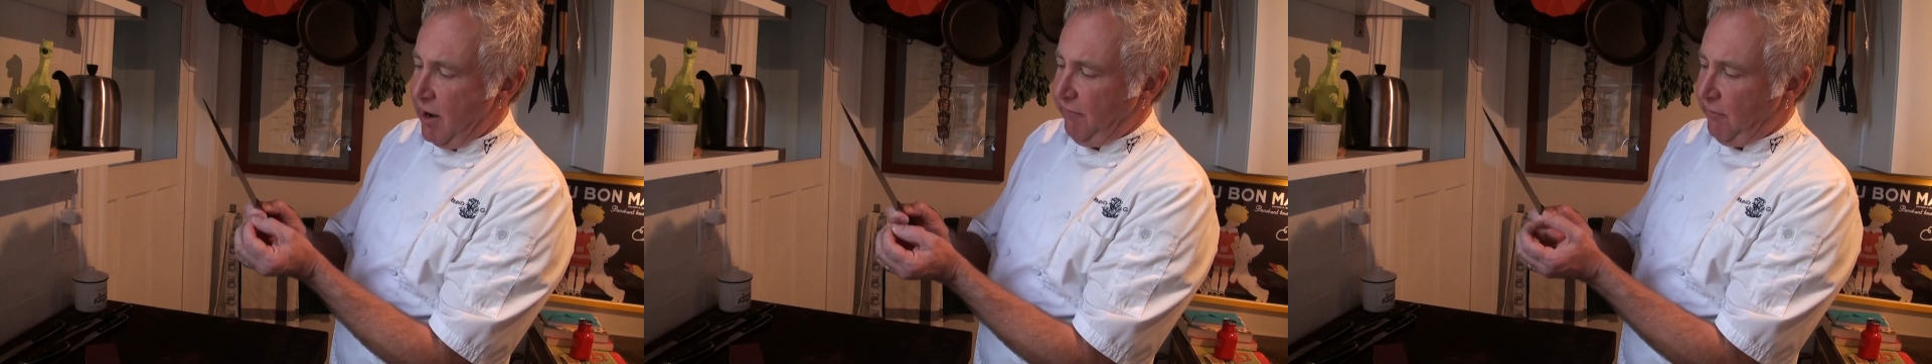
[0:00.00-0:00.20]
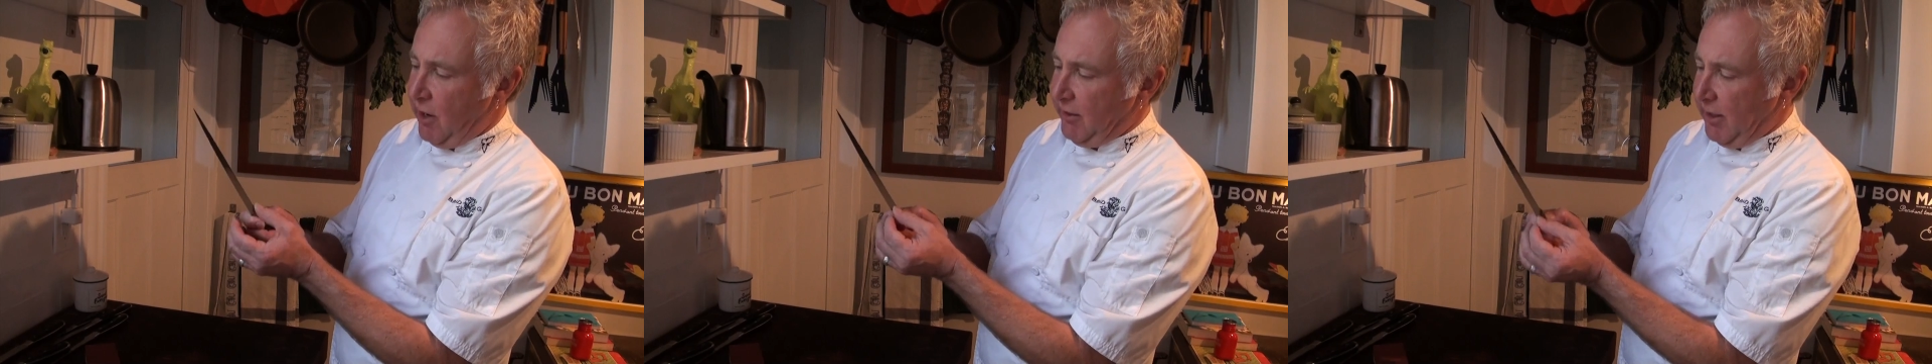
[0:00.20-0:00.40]
I
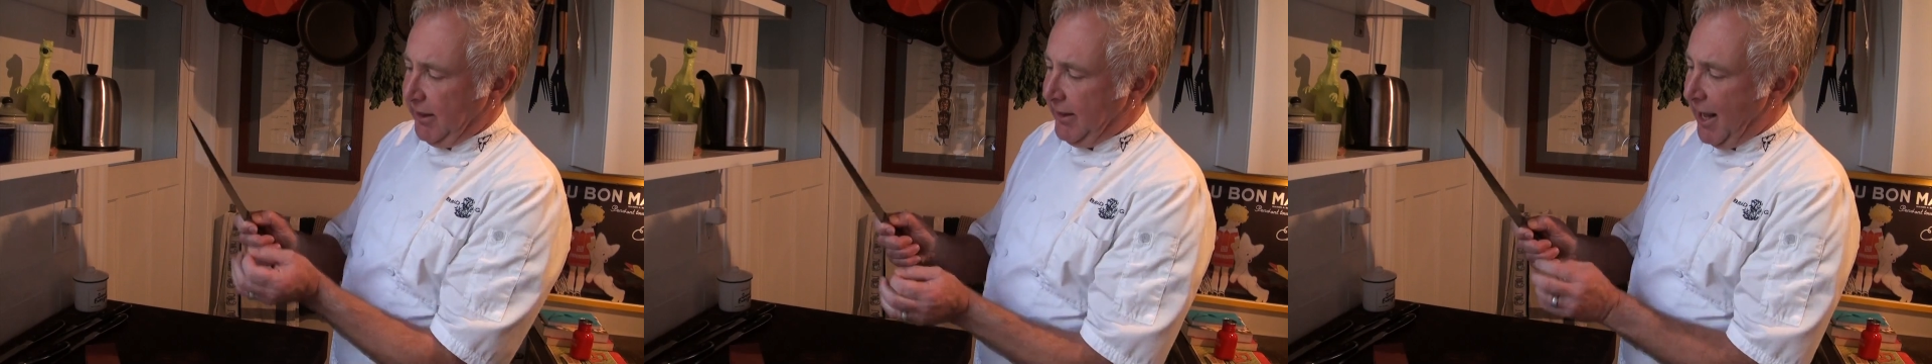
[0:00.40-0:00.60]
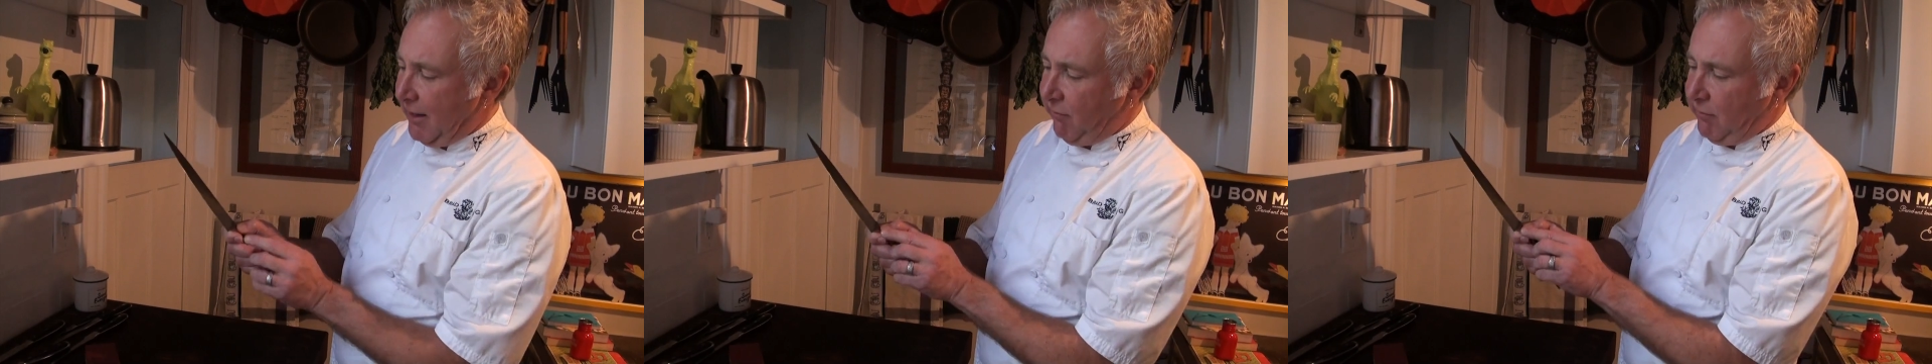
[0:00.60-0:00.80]
find
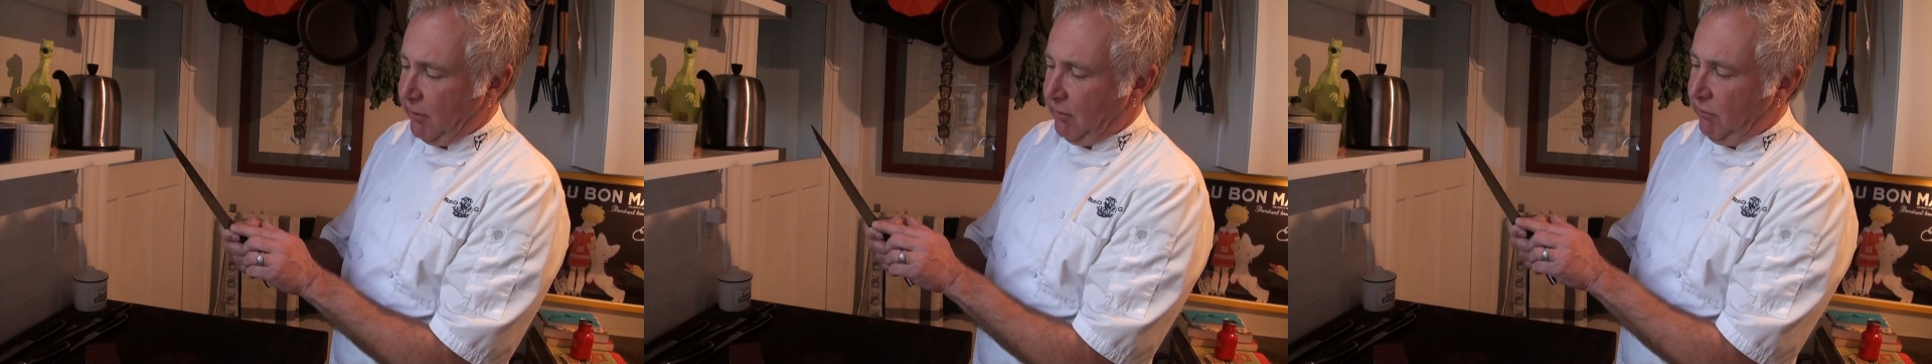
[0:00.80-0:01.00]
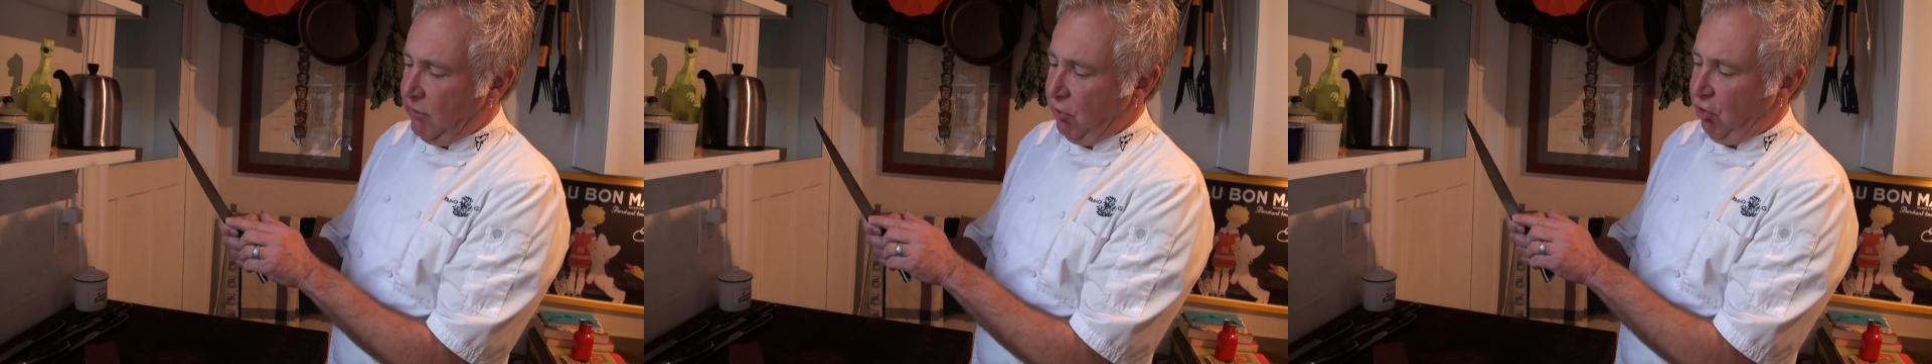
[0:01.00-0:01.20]
that that's
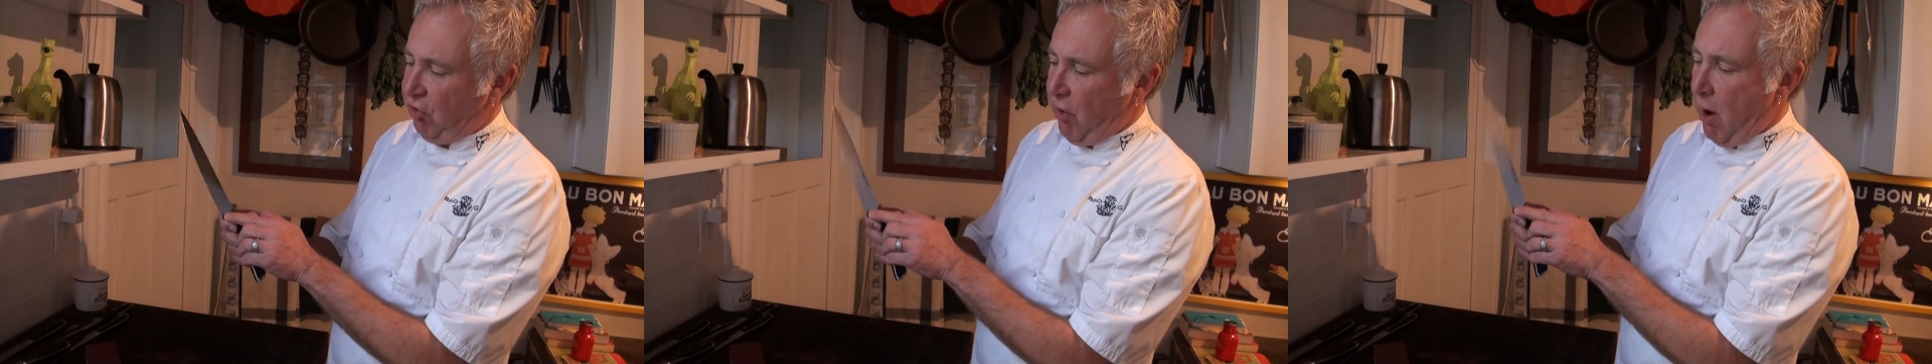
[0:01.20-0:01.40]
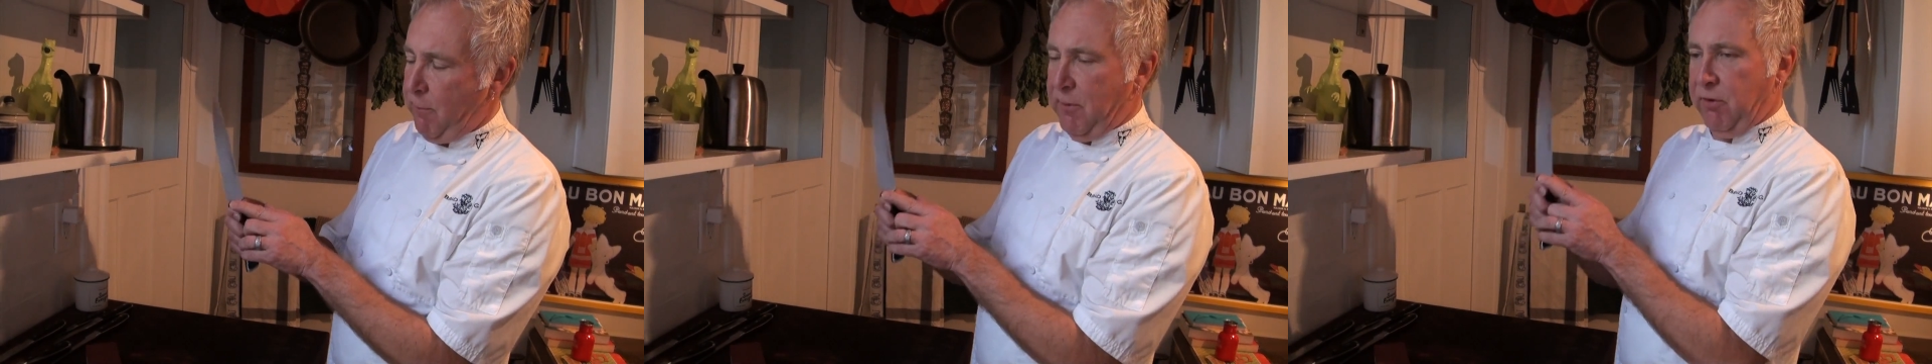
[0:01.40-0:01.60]
the
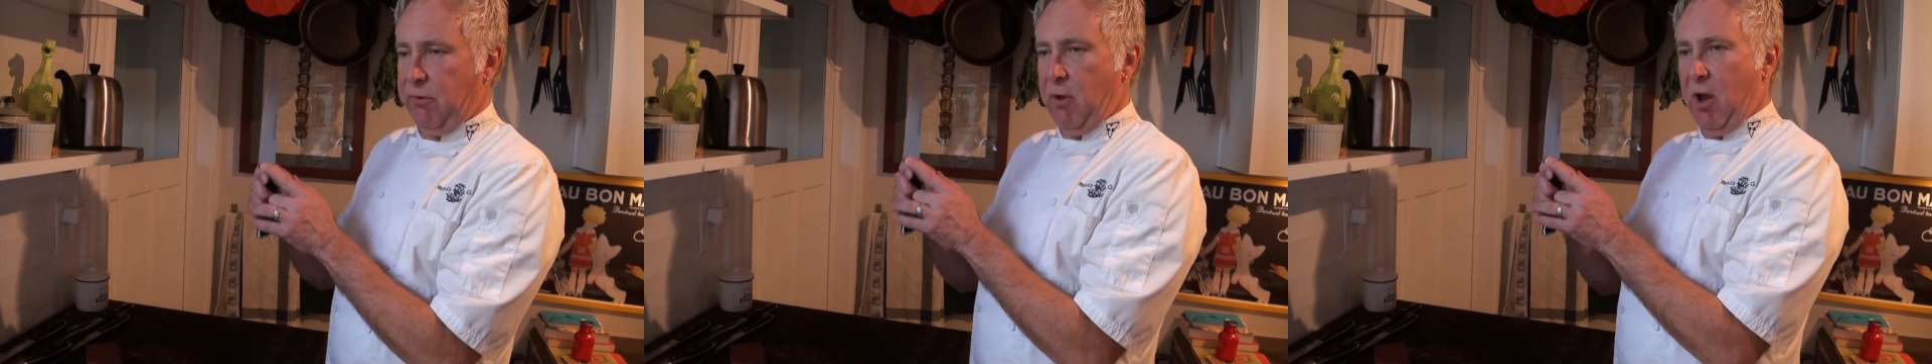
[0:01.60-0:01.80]
sharpest